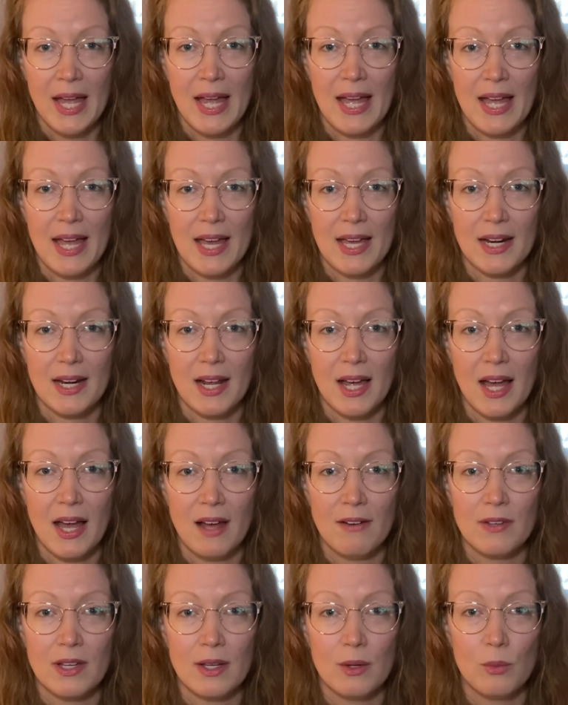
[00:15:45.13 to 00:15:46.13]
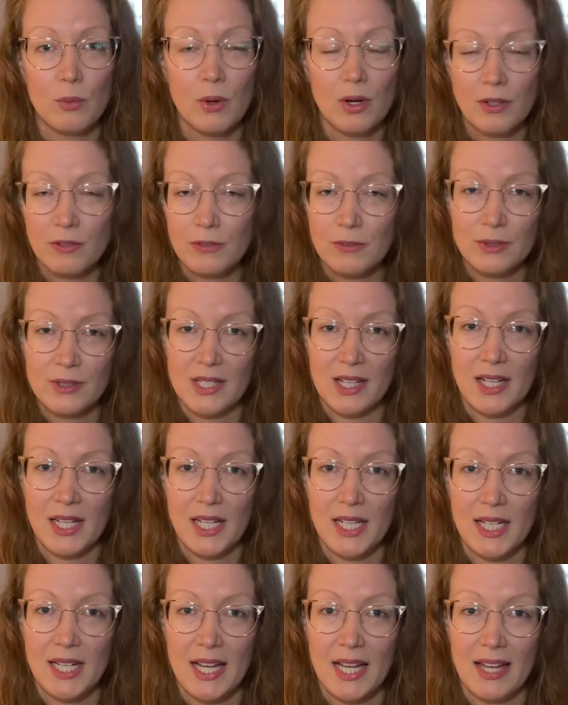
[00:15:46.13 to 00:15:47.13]
And have a wonderful
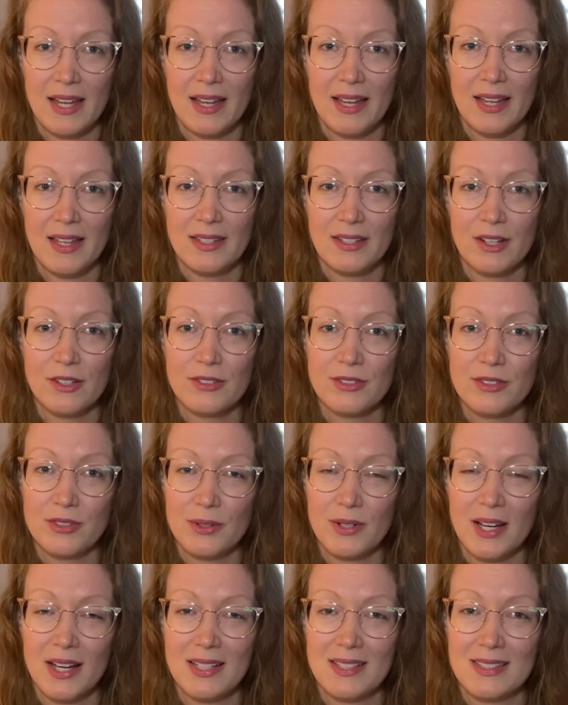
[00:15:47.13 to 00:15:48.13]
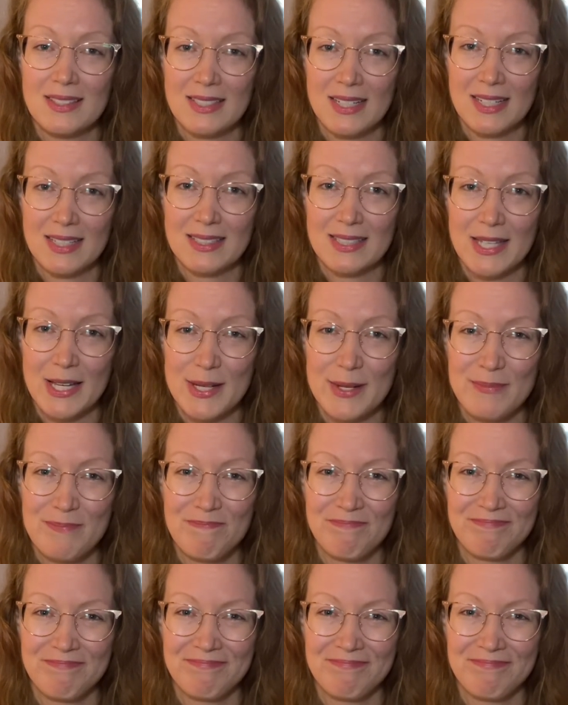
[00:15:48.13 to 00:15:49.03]
day, and I'll see you guys next time.